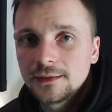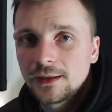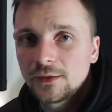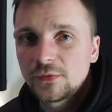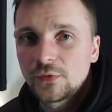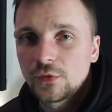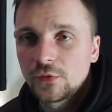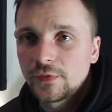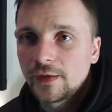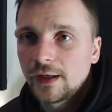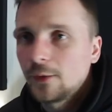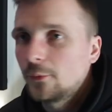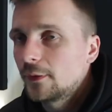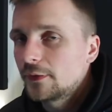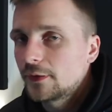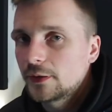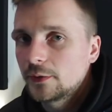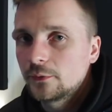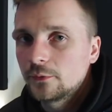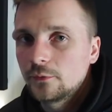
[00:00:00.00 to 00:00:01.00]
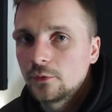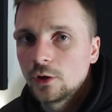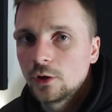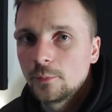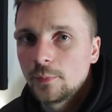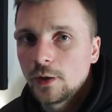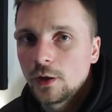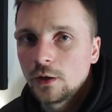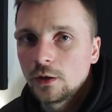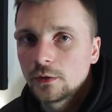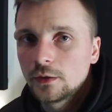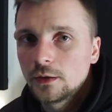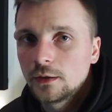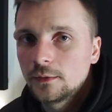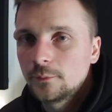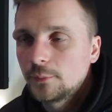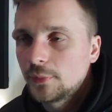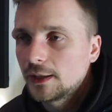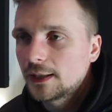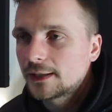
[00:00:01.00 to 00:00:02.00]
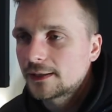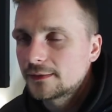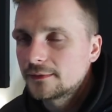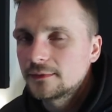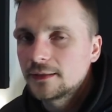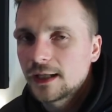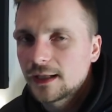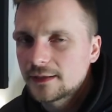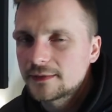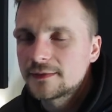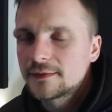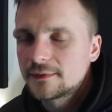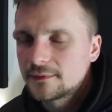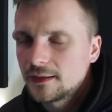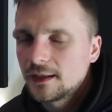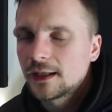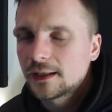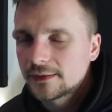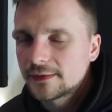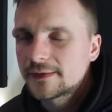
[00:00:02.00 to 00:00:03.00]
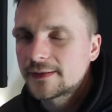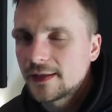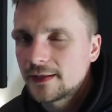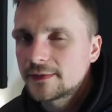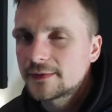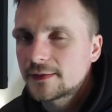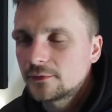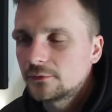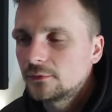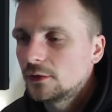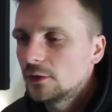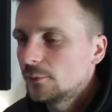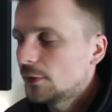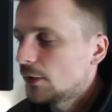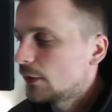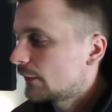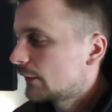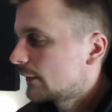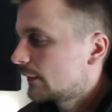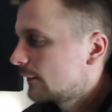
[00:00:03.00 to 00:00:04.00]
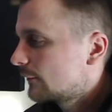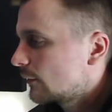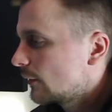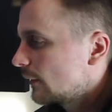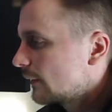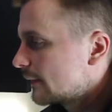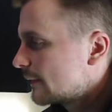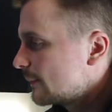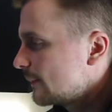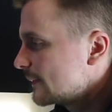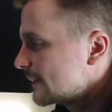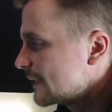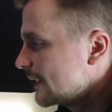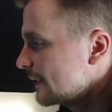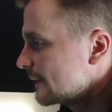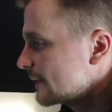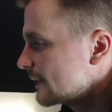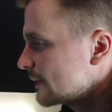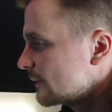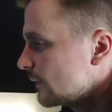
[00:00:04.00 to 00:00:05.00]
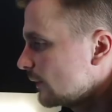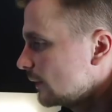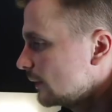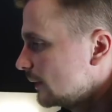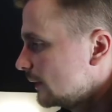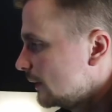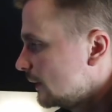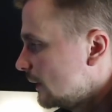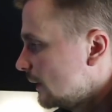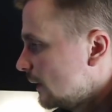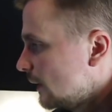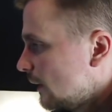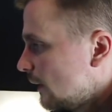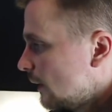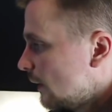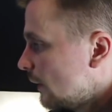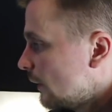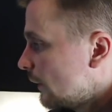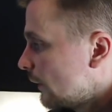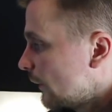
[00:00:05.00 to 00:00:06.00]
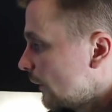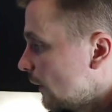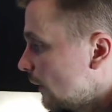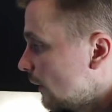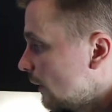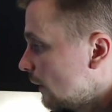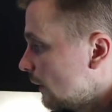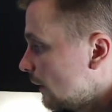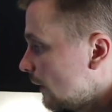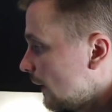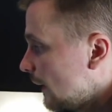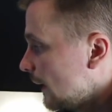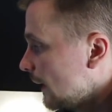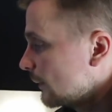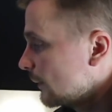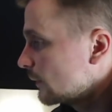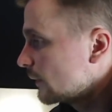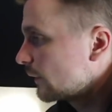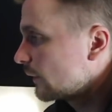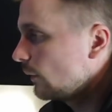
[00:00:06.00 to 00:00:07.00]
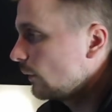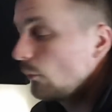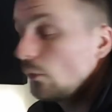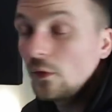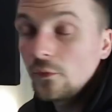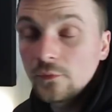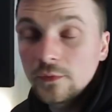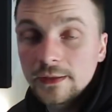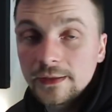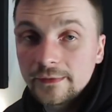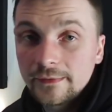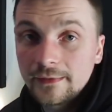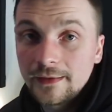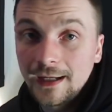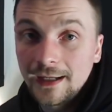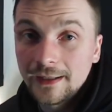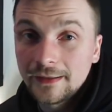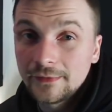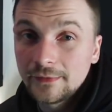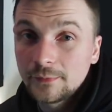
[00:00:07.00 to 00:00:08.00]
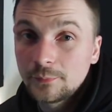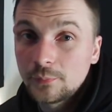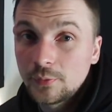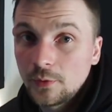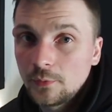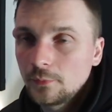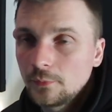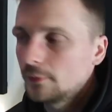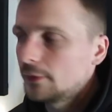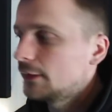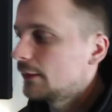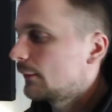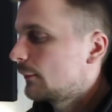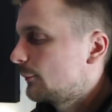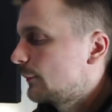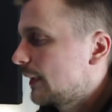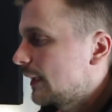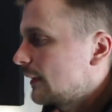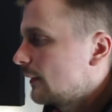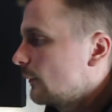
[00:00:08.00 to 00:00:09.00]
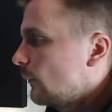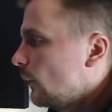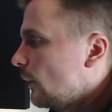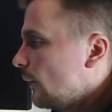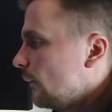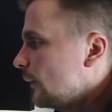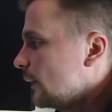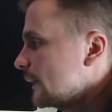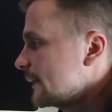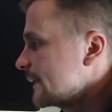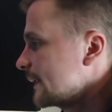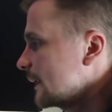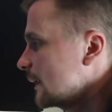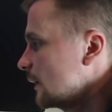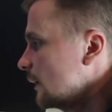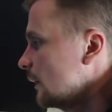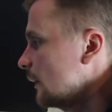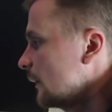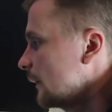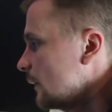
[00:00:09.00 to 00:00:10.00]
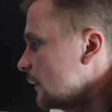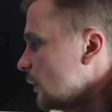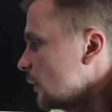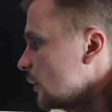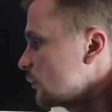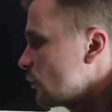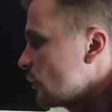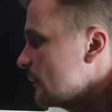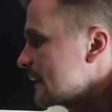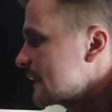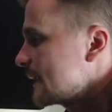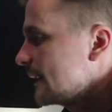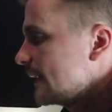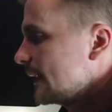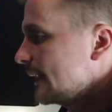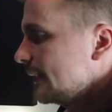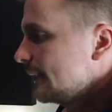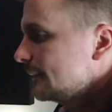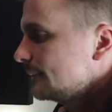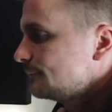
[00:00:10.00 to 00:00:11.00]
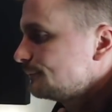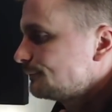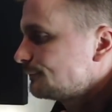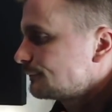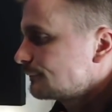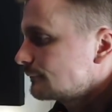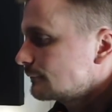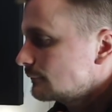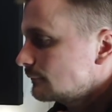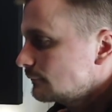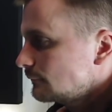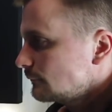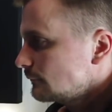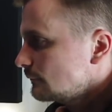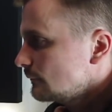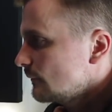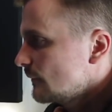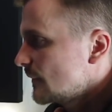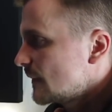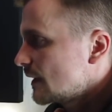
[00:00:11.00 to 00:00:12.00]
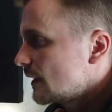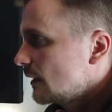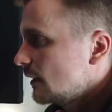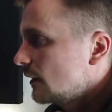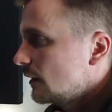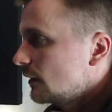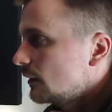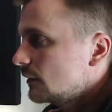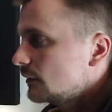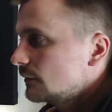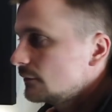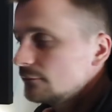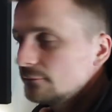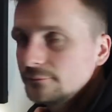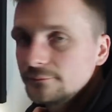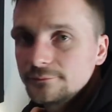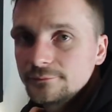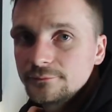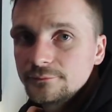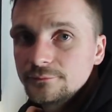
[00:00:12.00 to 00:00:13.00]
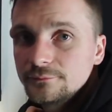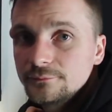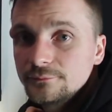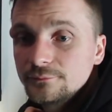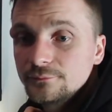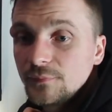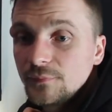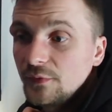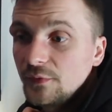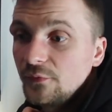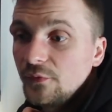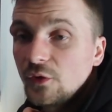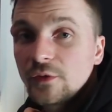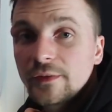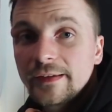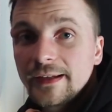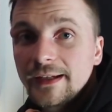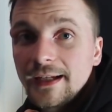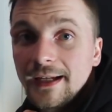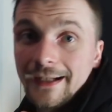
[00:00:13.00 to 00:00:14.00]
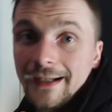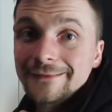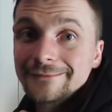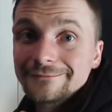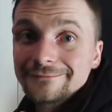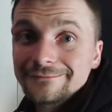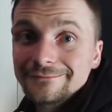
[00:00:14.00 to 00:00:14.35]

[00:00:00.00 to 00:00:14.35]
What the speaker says: suss out whether you're a robot or not, but I can sense the robots. I've got the senses for it. So I'm going to stop waffling, because that is probably as big a waffle as it goes. No drummer today. So, the fuck's he at?